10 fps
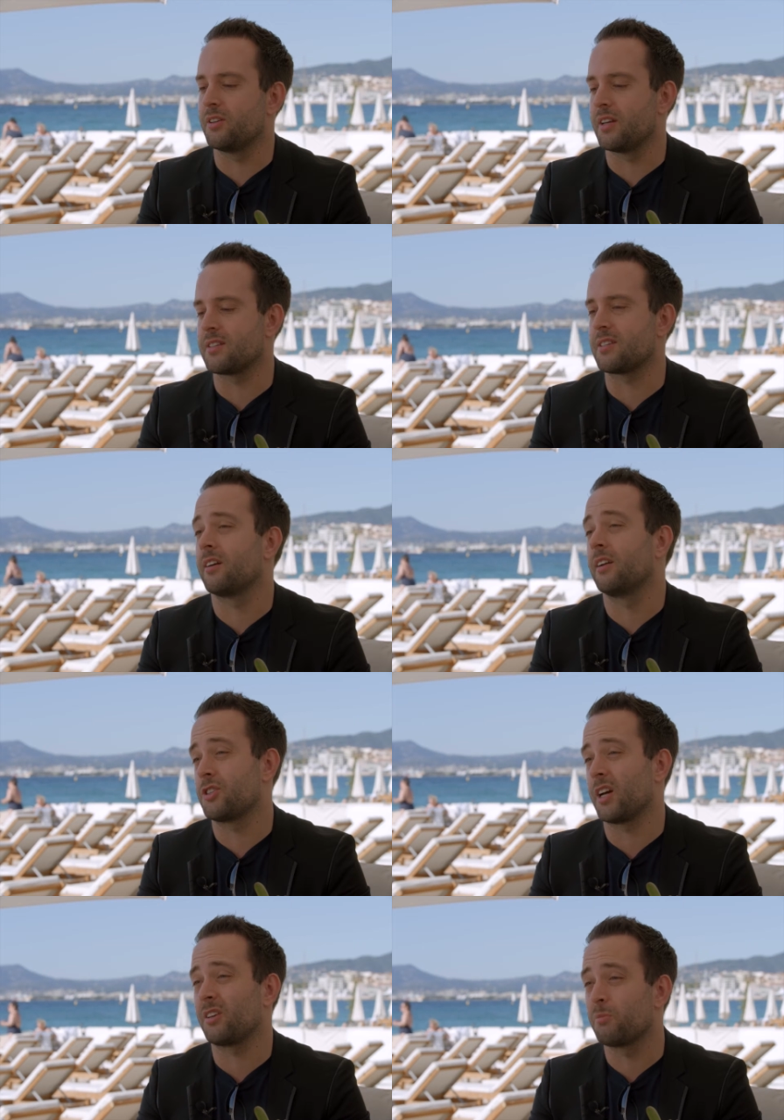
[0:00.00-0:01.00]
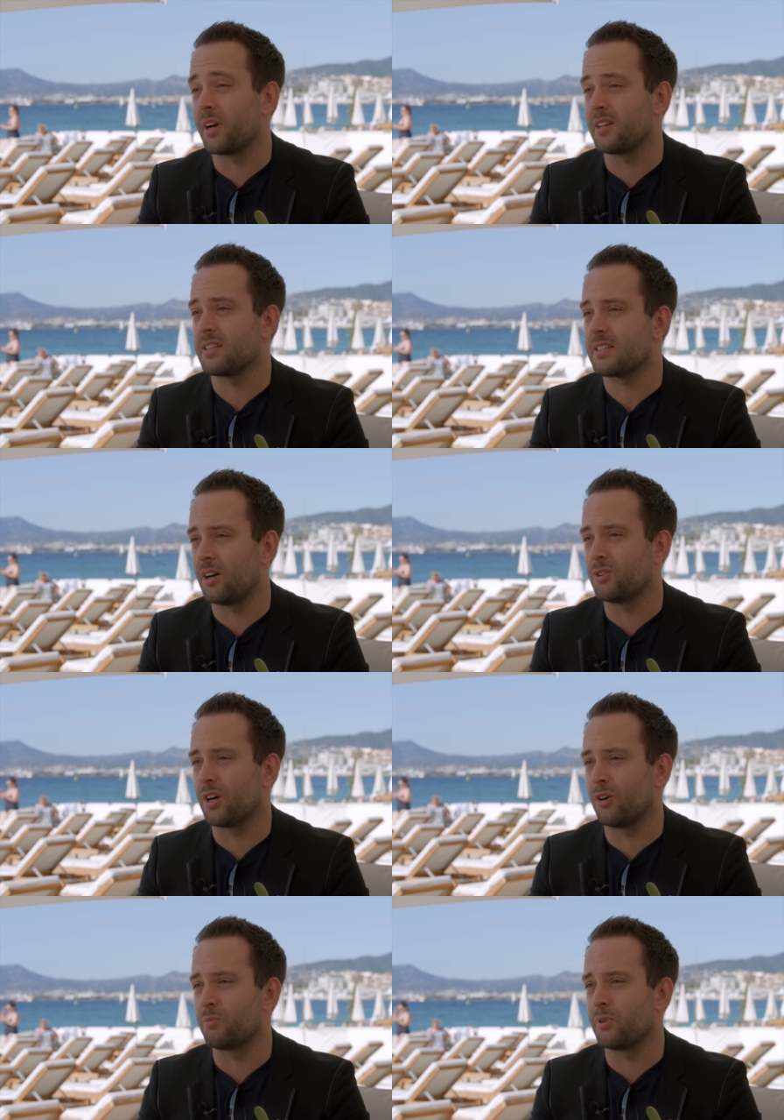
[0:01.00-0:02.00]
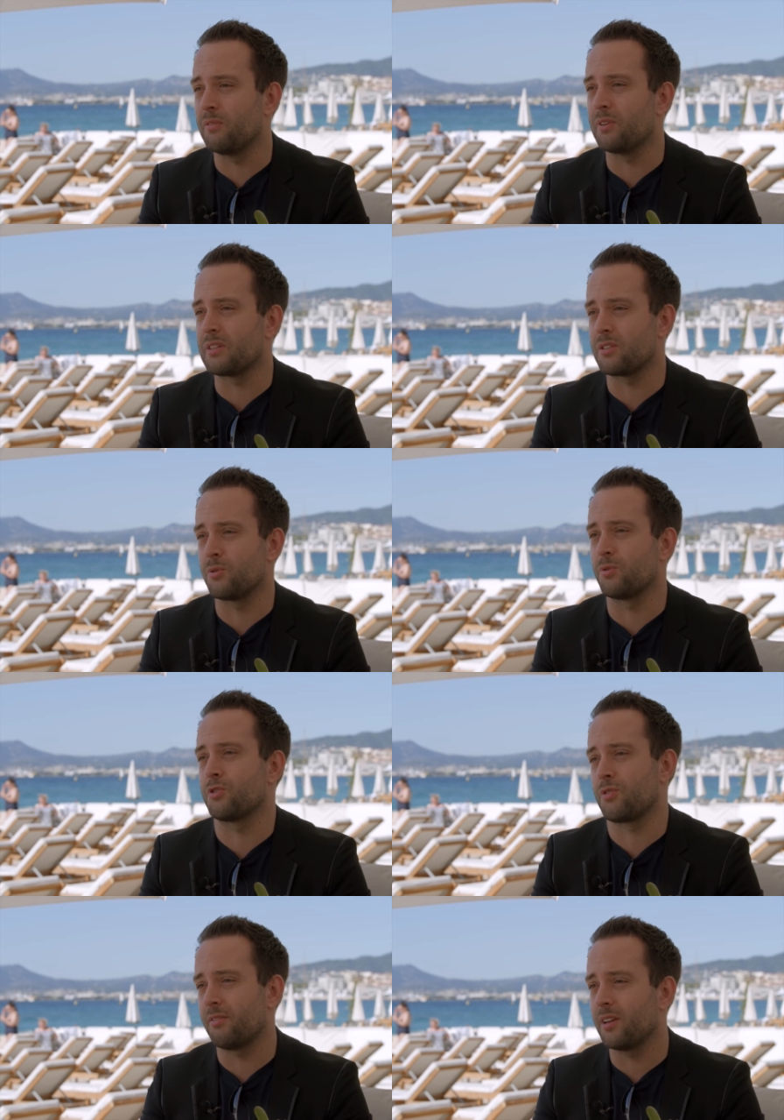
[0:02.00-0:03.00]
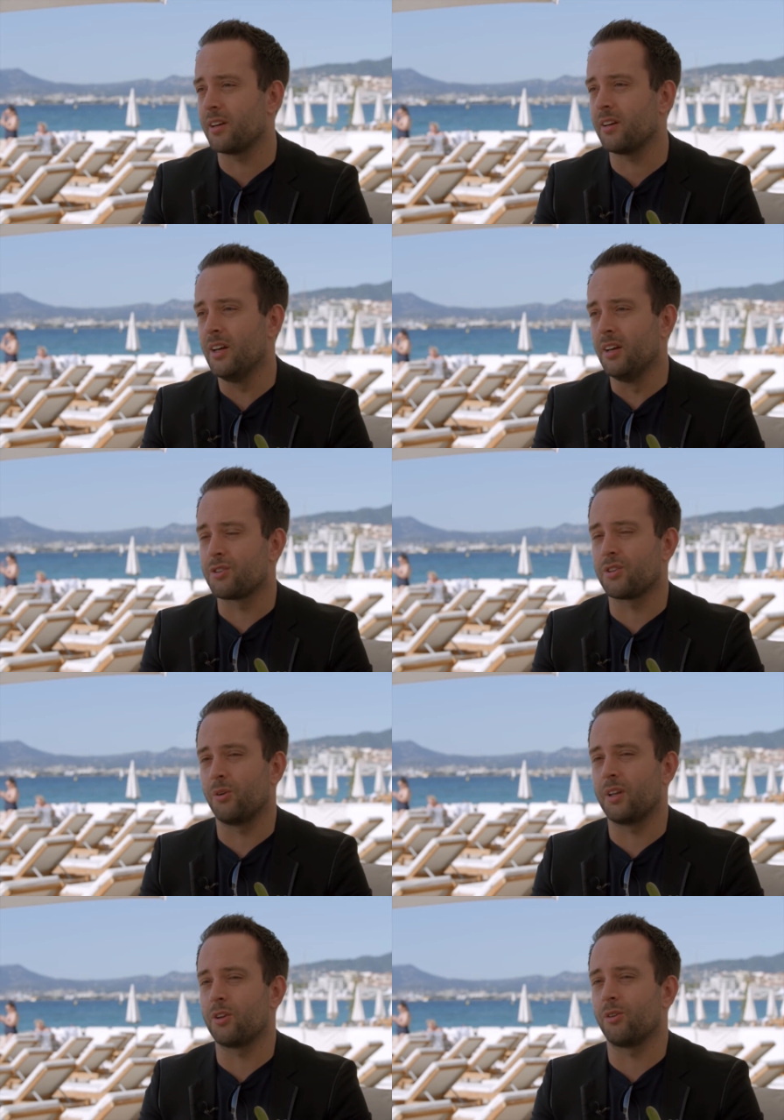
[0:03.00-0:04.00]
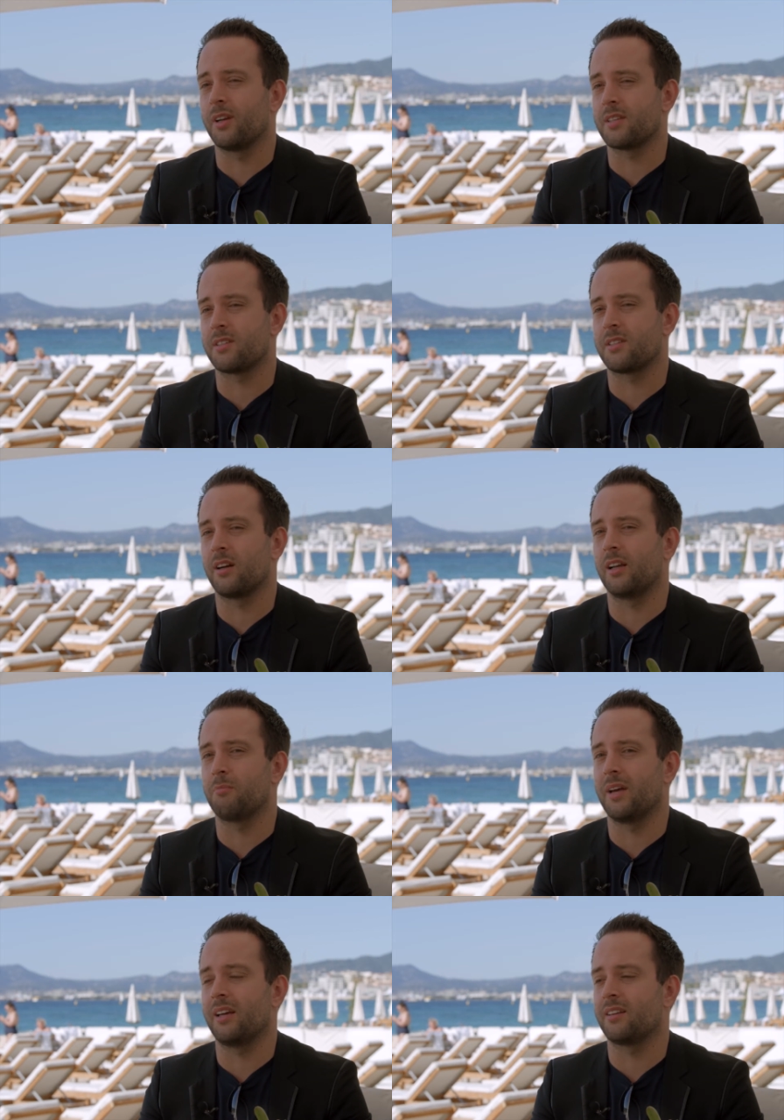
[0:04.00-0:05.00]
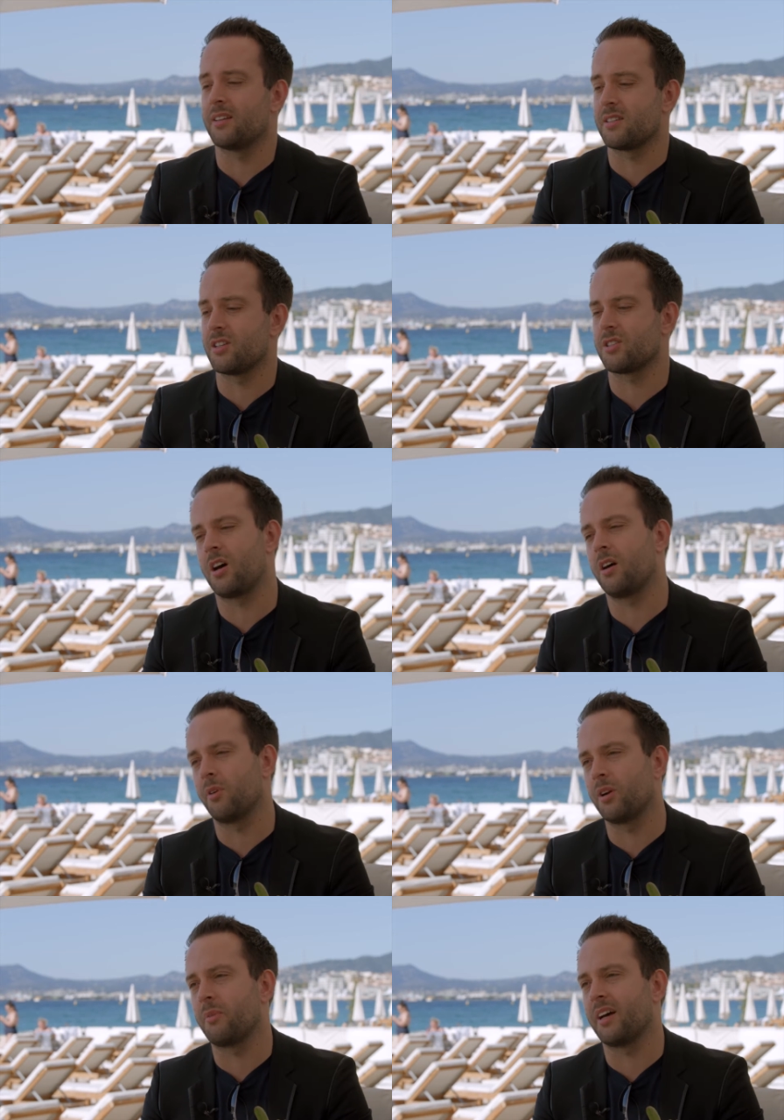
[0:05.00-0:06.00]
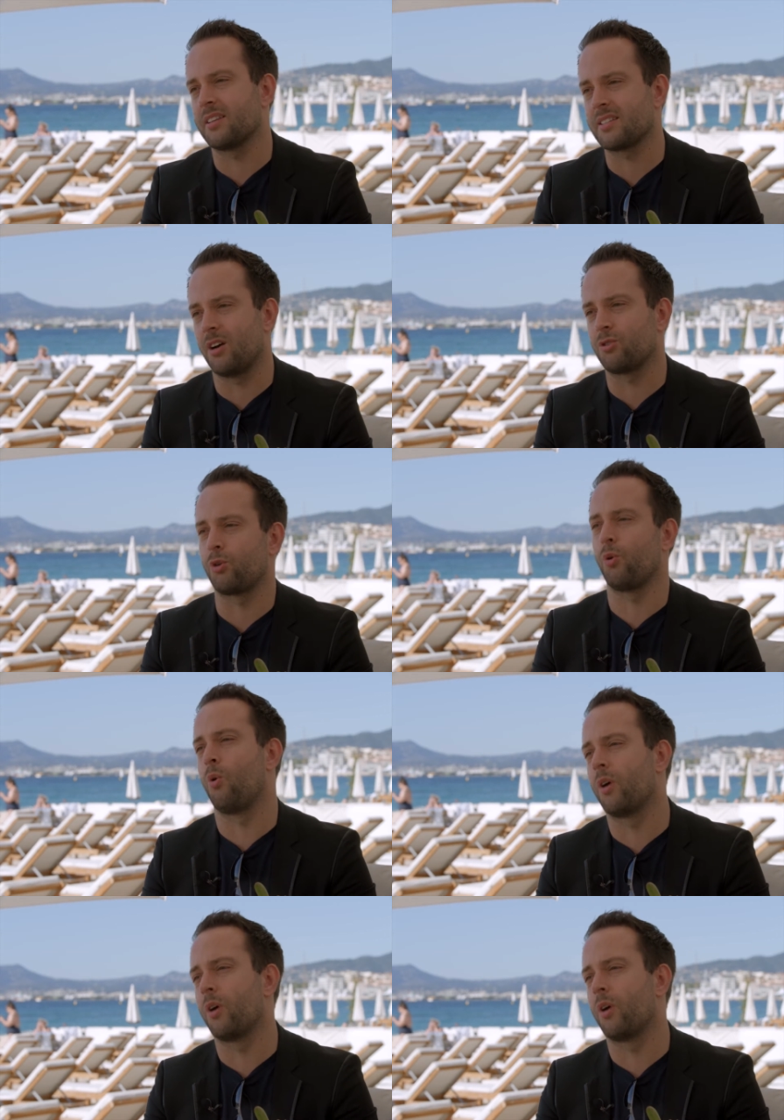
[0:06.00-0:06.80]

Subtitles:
necessarily check the prices downtown previous to traveling. So they don't necessarily make the decision, I'm going to buy this downtown or